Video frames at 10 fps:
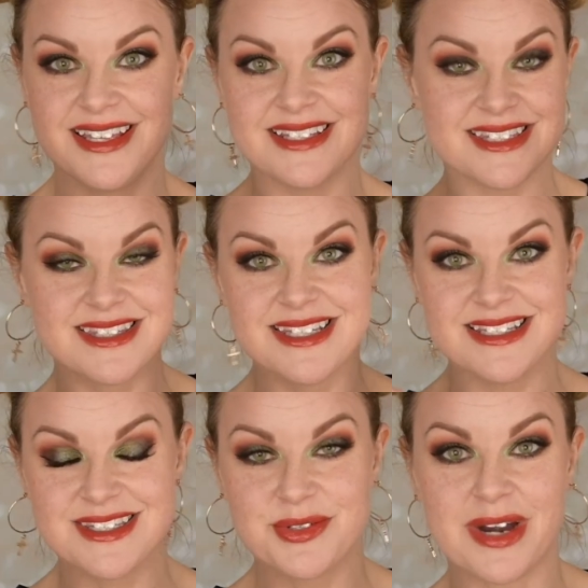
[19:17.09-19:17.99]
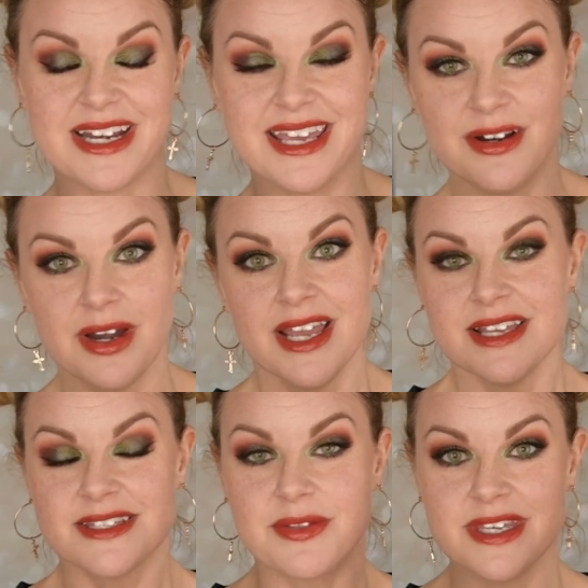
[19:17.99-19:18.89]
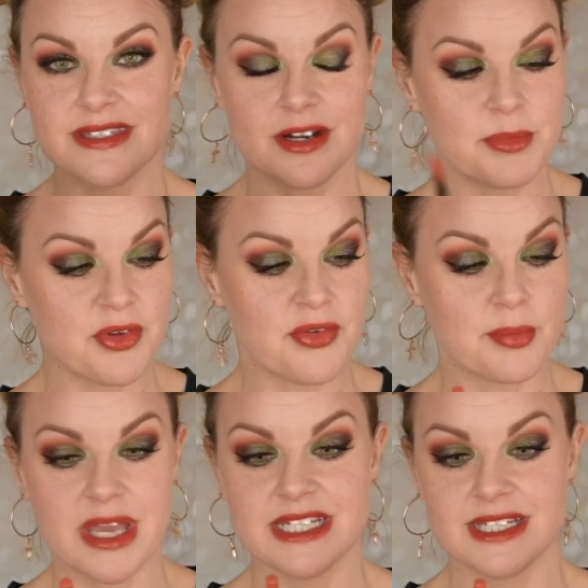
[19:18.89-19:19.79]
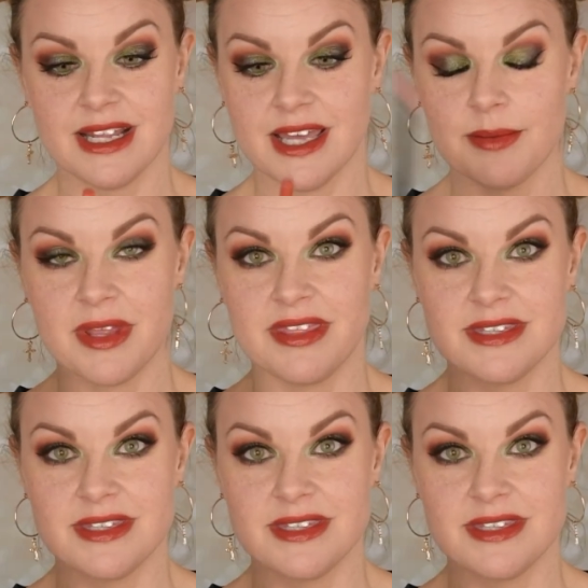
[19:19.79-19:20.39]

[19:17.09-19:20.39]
It's these two right here. So these are both from H&M.